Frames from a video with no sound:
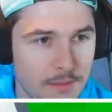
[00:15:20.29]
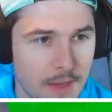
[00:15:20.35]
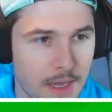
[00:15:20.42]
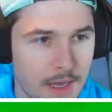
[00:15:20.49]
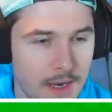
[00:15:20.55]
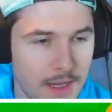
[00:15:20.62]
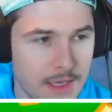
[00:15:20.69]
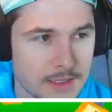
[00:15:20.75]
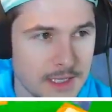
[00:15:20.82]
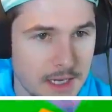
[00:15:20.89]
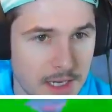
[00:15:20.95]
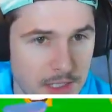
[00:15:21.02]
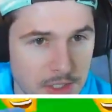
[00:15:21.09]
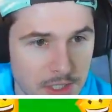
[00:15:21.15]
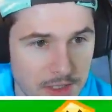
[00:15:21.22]
man, I guess I
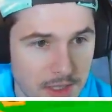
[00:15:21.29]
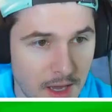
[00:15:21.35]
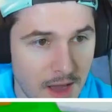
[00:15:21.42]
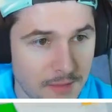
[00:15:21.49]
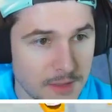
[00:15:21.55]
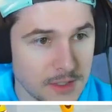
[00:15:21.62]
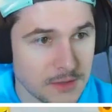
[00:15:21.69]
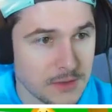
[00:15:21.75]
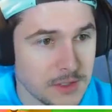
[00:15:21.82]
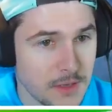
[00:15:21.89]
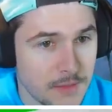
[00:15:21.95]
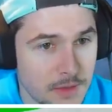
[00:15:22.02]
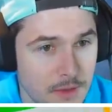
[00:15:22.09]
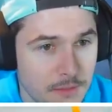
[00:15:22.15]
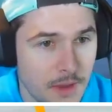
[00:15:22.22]
gotta check the obbies or
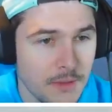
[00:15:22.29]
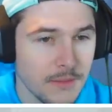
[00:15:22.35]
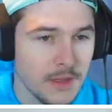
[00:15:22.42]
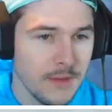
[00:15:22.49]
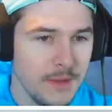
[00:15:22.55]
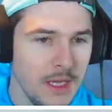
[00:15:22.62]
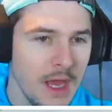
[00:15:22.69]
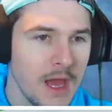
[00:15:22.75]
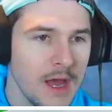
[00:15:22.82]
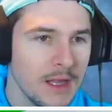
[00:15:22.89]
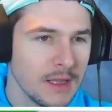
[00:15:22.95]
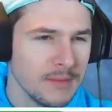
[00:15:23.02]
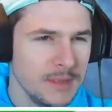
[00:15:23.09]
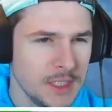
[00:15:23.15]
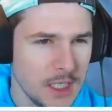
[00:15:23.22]
something. Let me
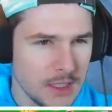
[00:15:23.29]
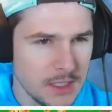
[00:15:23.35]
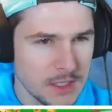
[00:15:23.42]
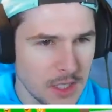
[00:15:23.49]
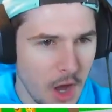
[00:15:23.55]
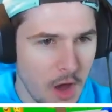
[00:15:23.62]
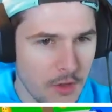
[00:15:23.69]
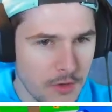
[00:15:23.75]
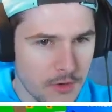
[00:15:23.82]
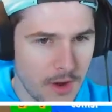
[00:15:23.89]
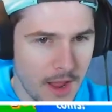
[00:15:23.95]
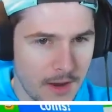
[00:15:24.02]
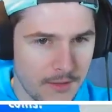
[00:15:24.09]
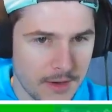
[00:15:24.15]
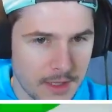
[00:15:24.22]
let me check these other
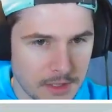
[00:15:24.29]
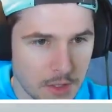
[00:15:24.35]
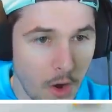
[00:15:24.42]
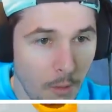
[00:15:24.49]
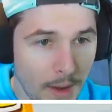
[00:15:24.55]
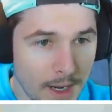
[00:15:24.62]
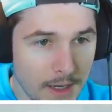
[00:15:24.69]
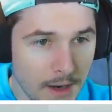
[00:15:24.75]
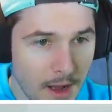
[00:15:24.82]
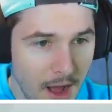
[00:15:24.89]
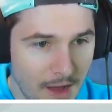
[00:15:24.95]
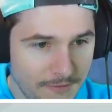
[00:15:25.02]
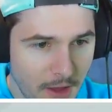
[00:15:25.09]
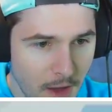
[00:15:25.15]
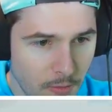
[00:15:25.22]
areas. Oh wait,
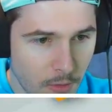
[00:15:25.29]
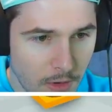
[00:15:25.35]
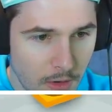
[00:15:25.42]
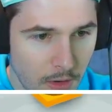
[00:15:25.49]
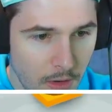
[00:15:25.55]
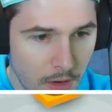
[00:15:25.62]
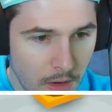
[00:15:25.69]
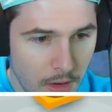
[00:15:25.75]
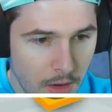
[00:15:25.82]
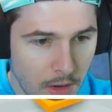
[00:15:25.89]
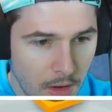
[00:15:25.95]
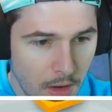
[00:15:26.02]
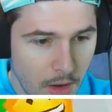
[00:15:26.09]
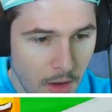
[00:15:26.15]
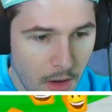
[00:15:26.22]
I found one.
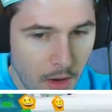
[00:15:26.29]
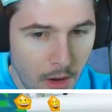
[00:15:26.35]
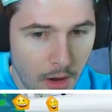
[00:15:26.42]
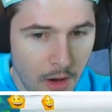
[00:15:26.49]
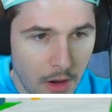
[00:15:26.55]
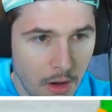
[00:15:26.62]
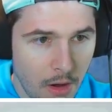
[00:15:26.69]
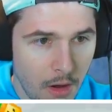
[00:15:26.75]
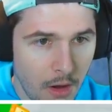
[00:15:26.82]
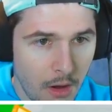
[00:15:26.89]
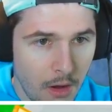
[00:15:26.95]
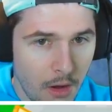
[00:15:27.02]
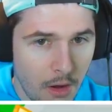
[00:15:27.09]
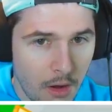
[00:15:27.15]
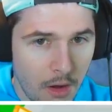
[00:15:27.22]
Oh,
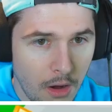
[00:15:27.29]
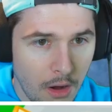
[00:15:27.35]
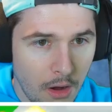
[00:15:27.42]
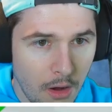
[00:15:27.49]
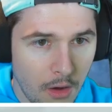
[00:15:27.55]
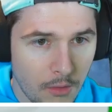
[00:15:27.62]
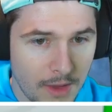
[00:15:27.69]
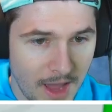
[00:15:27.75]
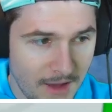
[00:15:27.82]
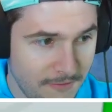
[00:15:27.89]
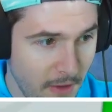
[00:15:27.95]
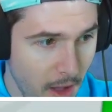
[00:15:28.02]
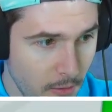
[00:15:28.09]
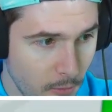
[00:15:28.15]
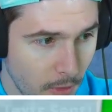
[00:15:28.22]
okay, I
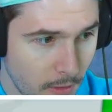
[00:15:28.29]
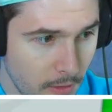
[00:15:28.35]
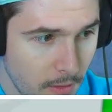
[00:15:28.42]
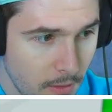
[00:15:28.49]
found one.